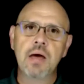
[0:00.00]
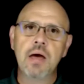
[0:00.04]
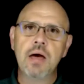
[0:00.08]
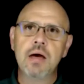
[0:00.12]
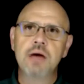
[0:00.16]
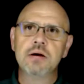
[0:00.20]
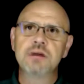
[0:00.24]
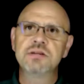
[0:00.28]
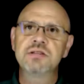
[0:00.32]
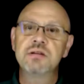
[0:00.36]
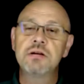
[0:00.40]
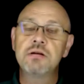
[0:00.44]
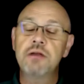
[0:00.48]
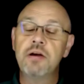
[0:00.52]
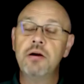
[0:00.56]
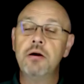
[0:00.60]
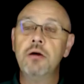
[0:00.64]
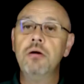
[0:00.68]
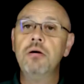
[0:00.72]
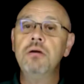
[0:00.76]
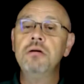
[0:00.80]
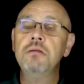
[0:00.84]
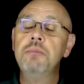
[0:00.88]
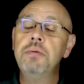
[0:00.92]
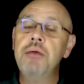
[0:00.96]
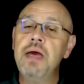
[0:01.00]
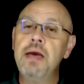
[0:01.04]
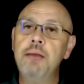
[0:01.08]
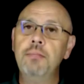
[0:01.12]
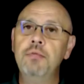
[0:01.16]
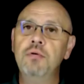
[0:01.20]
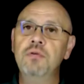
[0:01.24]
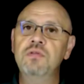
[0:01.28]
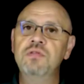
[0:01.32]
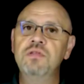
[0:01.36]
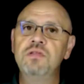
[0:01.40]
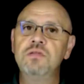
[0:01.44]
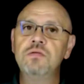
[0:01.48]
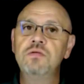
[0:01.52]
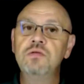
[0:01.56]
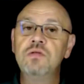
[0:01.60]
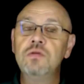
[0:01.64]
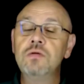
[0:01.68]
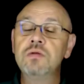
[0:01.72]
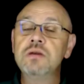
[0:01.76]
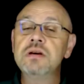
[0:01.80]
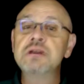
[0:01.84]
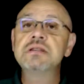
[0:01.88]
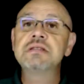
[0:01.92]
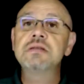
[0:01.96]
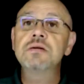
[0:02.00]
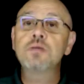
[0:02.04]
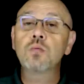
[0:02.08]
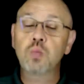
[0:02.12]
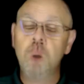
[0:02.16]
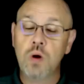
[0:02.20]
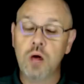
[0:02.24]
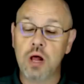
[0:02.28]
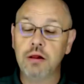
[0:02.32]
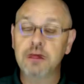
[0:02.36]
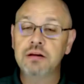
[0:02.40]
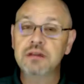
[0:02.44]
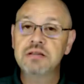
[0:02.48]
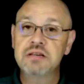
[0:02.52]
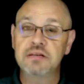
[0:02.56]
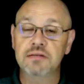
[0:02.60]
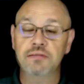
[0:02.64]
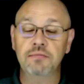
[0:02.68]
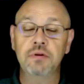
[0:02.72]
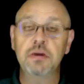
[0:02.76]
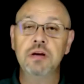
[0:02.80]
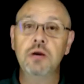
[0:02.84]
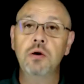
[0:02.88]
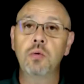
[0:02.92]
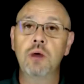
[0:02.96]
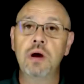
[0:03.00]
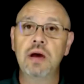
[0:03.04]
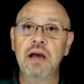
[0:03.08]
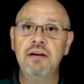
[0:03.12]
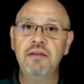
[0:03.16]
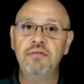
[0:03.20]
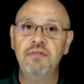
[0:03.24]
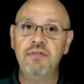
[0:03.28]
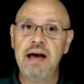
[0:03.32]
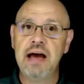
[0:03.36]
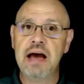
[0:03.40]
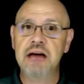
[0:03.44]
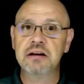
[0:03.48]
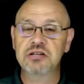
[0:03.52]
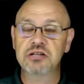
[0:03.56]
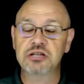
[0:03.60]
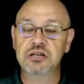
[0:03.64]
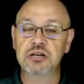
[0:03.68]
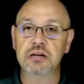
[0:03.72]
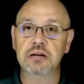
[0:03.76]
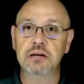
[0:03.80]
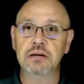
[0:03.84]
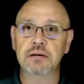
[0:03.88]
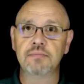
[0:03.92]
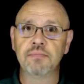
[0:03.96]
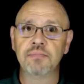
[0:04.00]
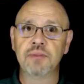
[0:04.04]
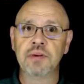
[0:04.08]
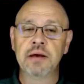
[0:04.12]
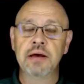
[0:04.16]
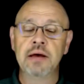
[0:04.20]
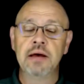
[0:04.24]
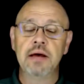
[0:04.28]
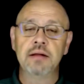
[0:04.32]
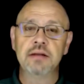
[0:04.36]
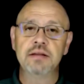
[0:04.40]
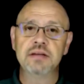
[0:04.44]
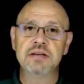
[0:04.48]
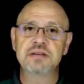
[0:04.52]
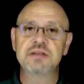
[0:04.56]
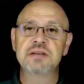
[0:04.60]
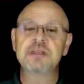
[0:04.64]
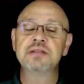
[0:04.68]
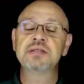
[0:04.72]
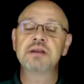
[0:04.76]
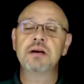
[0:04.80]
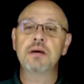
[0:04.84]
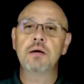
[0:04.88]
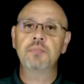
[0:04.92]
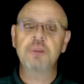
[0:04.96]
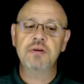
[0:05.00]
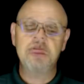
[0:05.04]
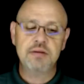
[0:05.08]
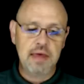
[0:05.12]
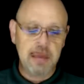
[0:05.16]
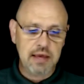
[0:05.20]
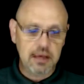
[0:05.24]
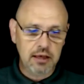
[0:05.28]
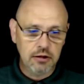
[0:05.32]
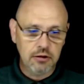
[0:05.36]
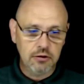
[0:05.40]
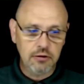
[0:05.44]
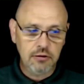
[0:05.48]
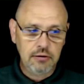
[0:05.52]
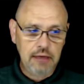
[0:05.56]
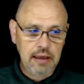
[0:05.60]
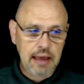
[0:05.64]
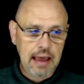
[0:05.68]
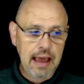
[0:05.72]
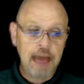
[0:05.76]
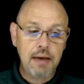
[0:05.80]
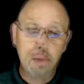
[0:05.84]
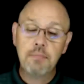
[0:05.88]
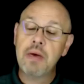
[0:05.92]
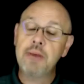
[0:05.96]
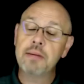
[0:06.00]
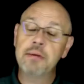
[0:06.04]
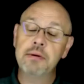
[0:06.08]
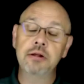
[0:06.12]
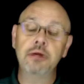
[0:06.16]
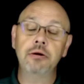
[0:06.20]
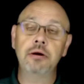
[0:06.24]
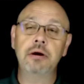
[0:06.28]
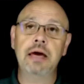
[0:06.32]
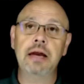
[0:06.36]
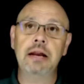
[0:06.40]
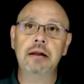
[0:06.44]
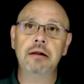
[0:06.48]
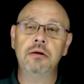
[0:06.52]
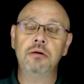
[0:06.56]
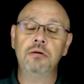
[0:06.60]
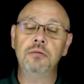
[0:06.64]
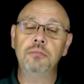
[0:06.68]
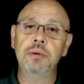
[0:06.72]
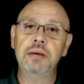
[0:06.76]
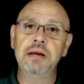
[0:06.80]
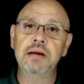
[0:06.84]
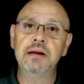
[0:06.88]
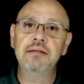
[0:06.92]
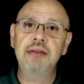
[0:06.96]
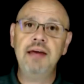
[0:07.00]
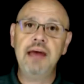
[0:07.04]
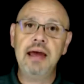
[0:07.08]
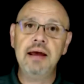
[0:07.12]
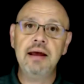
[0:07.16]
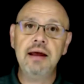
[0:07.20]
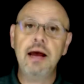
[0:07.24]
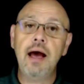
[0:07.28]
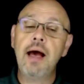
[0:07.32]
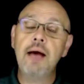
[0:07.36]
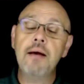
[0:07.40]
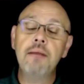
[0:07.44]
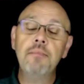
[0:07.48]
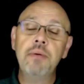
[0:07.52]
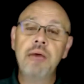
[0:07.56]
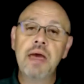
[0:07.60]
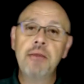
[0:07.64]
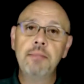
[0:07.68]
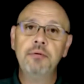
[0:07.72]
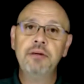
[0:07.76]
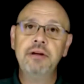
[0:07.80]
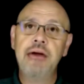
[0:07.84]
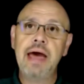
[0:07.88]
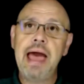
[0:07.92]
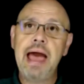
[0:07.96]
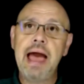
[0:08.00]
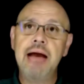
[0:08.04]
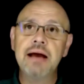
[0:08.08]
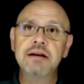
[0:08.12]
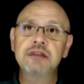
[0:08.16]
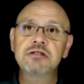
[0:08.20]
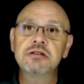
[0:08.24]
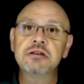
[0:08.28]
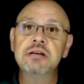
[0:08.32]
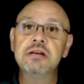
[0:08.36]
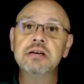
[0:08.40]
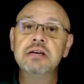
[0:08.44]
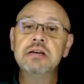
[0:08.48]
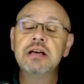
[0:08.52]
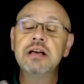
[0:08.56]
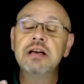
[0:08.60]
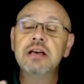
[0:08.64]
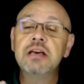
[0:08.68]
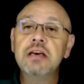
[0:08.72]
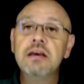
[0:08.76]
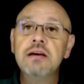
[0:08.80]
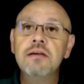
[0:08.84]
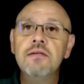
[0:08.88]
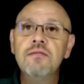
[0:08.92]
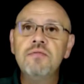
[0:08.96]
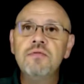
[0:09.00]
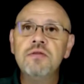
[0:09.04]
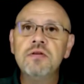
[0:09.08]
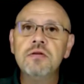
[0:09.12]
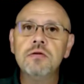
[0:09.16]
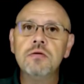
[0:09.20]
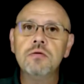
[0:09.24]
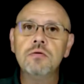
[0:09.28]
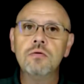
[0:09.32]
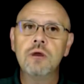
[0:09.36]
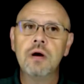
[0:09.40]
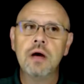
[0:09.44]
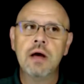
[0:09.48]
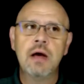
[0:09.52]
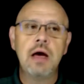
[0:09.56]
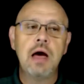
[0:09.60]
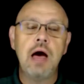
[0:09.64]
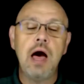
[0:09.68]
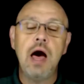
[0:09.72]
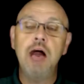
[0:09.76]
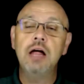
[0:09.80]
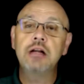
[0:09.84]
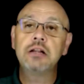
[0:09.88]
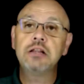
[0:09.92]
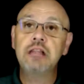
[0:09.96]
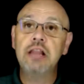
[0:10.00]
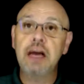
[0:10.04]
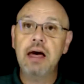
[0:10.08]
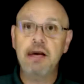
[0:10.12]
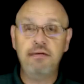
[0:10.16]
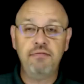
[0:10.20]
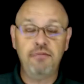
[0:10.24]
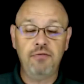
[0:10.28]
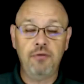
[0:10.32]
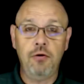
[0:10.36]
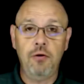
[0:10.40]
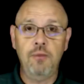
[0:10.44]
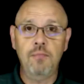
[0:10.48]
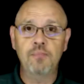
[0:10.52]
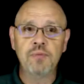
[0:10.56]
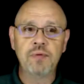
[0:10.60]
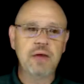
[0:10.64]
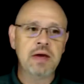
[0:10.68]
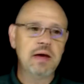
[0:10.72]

So they're going to be able to do this in relatively quick fashion. This is something they can look at, maybe look at a little bit of data, and be able to actually give you a level.